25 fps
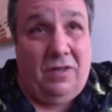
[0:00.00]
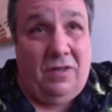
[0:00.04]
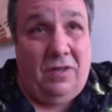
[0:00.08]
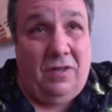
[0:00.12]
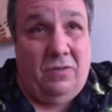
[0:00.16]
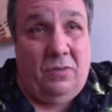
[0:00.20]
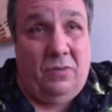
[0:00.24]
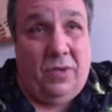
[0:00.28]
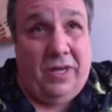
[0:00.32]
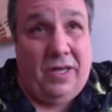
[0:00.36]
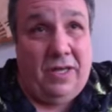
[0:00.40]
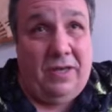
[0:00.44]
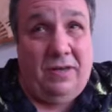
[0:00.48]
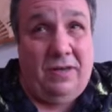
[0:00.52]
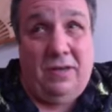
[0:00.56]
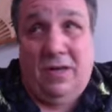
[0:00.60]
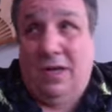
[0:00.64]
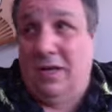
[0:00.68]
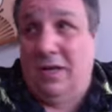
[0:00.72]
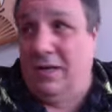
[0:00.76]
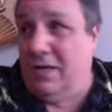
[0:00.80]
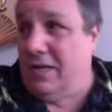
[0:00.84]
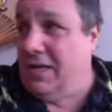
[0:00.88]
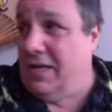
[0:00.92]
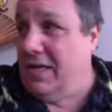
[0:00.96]
we could
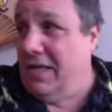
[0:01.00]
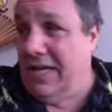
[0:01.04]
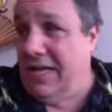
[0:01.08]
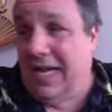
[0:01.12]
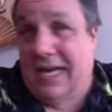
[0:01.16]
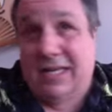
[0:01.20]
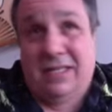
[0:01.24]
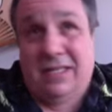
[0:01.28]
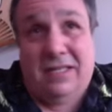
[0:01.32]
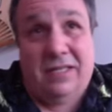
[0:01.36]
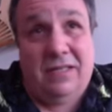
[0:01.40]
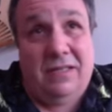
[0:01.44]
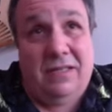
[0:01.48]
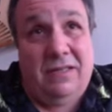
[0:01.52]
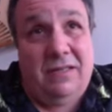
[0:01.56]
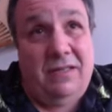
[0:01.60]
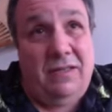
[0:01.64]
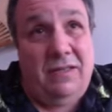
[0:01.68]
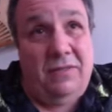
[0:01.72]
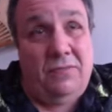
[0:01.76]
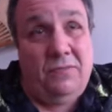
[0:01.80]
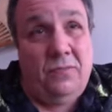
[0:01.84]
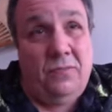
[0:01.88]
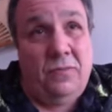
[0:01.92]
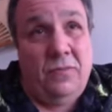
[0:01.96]
connect
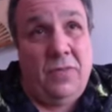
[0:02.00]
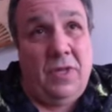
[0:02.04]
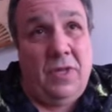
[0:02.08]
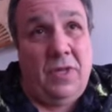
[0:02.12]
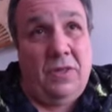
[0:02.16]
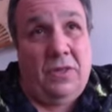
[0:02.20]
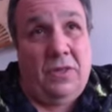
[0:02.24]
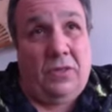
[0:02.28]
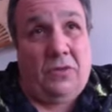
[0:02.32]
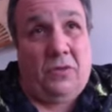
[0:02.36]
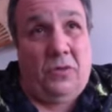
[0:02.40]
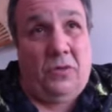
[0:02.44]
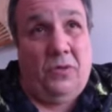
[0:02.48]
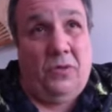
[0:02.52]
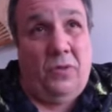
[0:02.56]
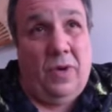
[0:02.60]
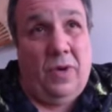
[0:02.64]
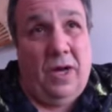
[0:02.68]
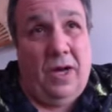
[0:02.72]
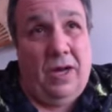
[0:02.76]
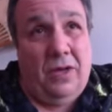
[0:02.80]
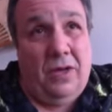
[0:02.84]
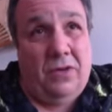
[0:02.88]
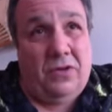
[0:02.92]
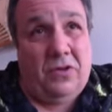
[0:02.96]
through
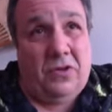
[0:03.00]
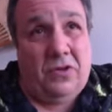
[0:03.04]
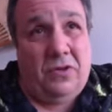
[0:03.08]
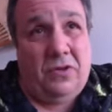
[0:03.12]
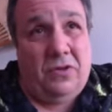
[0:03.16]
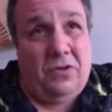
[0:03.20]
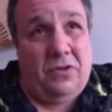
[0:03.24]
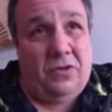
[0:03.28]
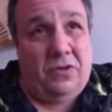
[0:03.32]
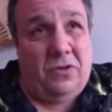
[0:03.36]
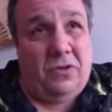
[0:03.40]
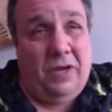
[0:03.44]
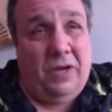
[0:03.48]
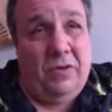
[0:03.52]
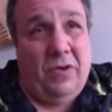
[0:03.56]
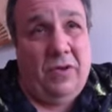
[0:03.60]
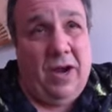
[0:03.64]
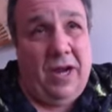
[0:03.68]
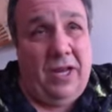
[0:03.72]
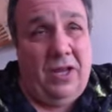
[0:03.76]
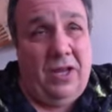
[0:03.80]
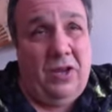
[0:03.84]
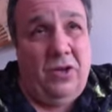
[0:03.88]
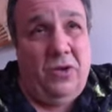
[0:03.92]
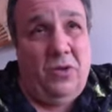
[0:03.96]

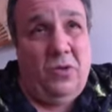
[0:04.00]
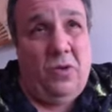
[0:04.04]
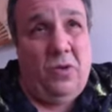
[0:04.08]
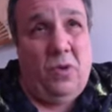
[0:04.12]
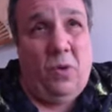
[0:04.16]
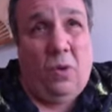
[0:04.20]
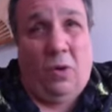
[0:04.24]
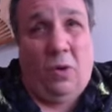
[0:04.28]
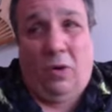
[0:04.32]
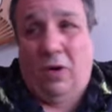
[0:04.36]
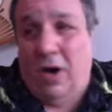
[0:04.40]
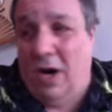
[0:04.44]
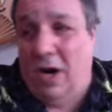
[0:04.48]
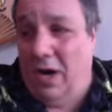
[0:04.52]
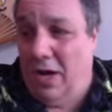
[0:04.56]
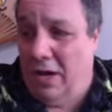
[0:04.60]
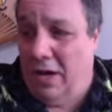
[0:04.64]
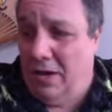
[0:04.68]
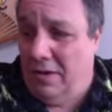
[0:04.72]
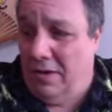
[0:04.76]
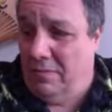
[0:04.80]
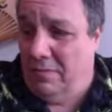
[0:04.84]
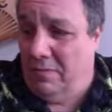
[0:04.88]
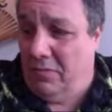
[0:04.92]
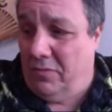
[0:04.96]
Screenwriting U
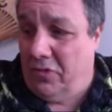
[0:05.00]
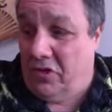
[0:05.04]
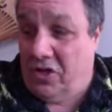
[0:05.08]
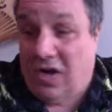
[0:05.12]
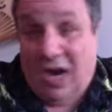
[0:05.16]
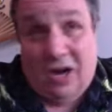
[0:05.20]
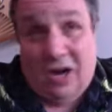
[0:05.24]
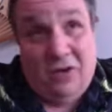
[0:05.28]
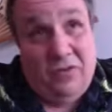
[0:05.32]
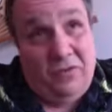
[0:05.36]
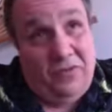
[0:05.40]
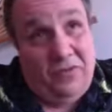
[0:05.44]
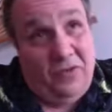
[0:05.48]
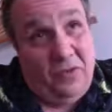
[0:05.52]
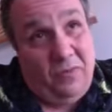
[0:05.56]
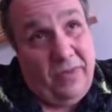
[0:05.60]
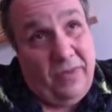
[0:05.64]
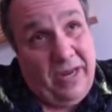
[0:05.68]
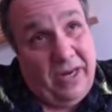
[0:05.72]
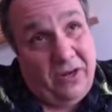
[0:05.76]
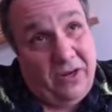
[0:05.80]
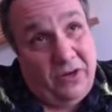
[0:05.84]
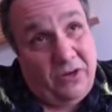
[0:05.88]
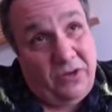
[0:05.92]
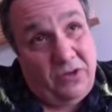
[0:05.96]
or Chicago
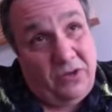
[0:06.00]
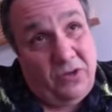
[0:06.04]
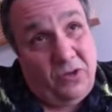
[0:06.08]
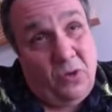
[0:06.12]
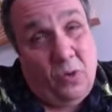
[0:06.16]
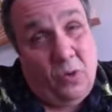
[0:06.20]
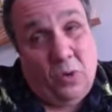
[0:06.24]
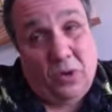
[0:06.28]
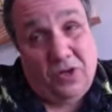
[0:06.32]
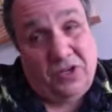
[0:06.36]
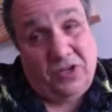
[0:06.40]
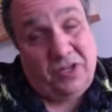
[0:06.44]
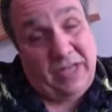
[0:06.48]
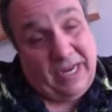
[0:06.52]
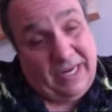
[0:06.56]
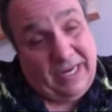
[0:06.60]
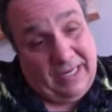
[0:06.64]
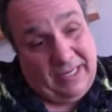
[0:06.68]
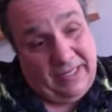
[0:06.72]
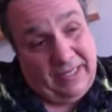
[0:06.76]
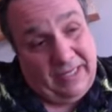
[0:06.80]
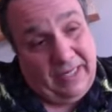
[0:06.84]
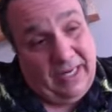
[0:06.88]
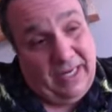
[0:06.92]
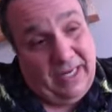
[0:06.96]
Filmmakers or Second
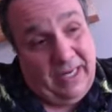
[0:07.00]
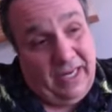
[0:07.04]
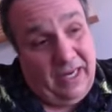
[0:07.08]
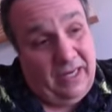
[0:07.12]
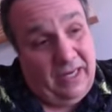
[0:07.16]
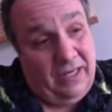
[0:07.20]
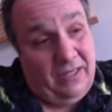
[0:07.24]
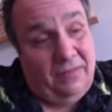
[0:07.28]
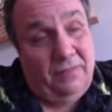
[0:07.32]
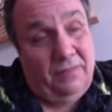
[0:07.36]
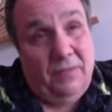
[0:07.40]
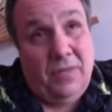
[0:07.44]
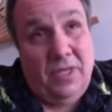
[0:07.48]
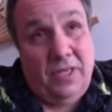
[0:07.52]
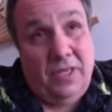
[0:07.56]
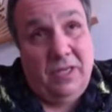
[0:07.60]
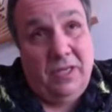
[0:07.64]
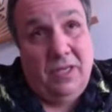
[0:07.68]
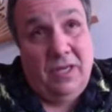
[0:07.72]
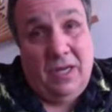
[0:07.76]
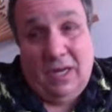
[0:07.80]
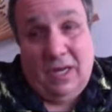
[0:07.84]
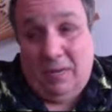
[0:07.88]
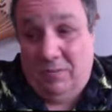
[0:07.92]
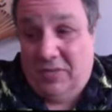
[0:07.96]
City.
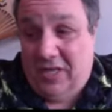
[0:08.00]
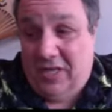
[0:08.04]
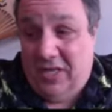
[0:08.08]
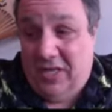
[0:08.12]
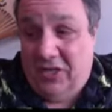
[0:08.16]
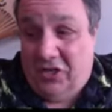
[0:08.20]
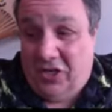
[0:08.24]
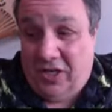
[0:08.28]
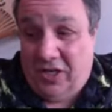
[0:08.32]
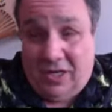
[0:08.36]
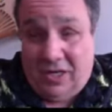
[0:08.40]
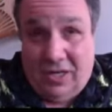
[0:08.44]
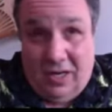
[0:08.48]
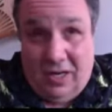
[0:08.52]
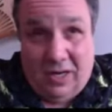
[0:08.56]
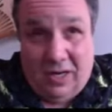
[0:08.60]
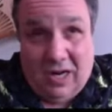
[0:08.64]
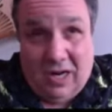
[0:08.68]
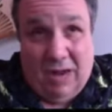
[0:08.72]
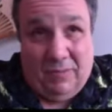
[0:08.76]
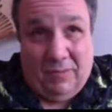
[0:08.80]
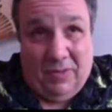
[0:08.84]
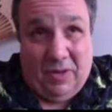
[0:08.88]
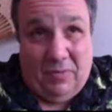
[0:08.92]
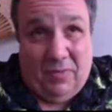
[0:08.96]
I'm teaching
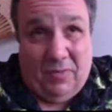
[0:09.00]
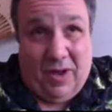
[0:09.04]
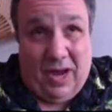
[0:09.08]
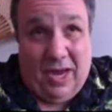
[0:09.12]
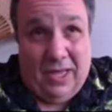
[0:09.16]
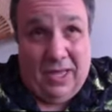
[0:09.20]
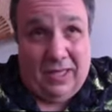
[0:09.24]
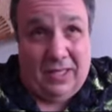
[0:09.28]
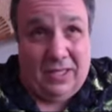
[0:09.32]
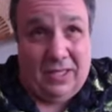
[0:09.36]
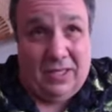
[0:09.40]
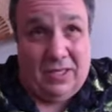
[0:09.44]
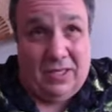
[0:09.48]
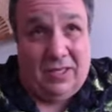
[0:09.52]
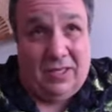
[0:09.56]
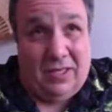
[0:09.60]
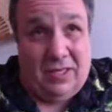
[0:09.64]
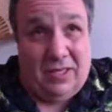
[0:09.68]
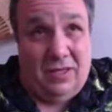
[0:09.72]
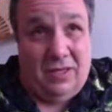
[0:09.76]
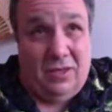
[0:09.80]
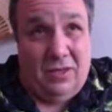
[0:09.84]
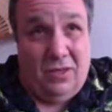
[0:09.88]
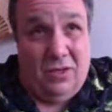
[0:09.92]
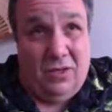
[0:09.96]
comedy pilots
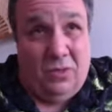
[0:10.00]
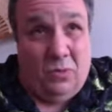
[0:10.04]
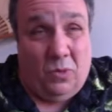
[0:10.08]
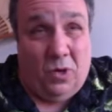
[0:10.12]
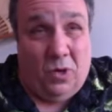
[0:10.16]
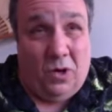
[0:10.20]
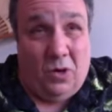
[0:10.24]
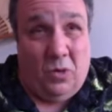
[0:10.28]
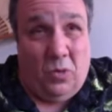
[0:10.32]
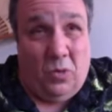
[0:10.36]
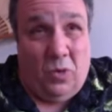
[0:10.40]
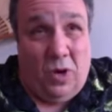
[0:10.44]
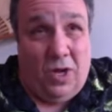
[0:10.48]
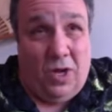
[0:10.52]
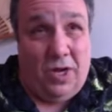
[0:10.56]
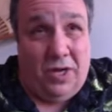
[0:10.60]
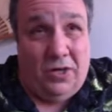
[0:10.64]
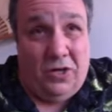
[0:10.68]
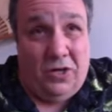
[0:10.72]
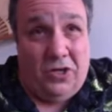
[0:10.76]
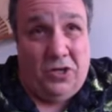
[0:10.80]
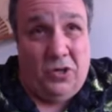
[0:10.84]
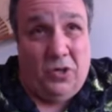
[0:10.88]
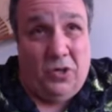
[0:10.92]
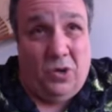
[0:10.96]

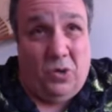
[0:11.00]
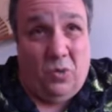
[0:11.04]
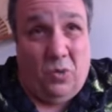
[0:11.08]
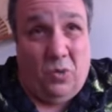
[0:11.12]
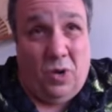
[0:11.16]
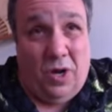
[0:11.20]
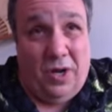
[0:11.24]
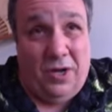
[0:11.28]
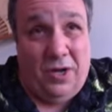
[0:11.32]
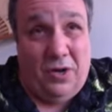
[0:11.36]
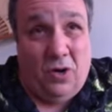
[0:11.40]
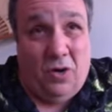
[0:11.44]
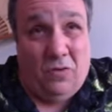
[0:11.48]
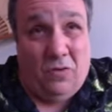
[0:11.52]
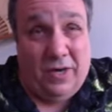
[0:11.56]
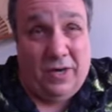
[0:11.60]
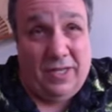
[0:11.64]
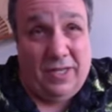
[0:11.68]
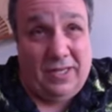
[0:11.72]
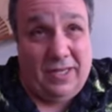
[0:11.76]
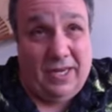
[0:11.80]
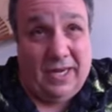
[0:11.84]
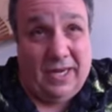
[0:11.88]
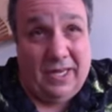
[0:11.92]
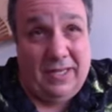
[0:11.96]
101, 201 over at
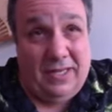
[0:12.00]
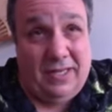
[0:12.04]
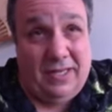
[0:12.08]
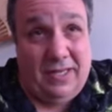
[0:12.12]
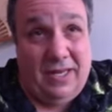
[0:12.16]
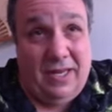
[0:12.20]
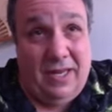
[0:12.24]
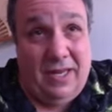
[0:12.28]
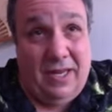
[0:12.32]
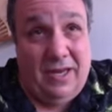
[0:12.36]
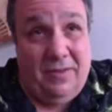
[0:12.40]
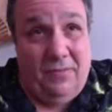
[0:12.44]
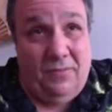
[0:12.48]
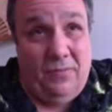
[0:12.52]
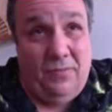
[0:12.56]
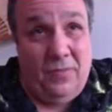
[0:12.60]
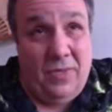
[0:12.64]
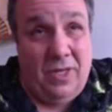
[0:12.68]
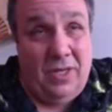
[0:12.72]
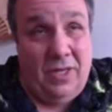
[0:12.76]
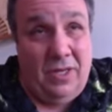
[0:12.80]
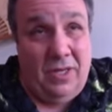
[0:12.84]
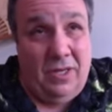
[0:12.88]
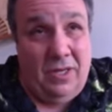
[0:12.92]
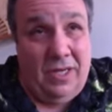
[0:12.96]
Second City,
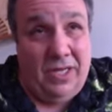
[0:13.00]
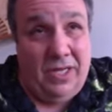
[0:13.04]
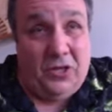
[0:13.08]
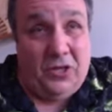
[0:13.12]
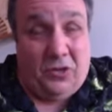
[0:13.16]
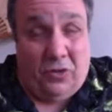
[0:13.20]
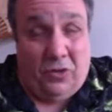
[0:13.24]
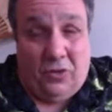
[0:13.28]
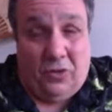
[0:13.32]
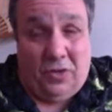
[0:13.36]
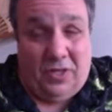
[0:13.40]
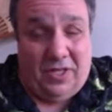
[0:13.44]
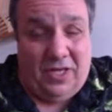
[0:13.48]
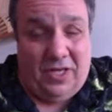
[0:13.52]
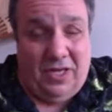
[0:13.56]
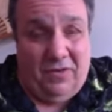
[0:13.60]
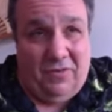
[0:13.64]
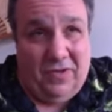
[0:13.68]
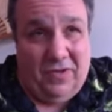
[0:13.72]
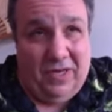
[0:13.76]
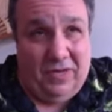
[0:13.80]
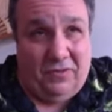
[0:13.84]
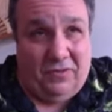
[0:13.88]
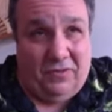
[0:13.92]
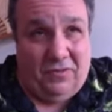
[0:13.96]
Intro to
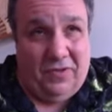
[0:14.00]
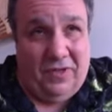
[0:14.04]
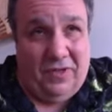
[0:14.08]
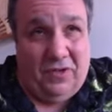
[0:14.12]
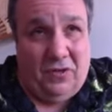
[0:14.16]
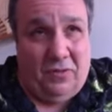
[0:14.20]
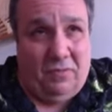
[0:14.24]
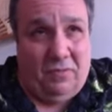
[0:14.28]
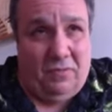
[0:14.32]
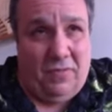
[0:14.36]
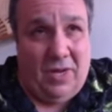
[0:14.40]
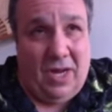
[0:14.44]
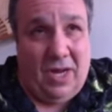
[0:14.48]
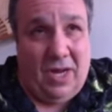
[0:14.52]
TV and Film.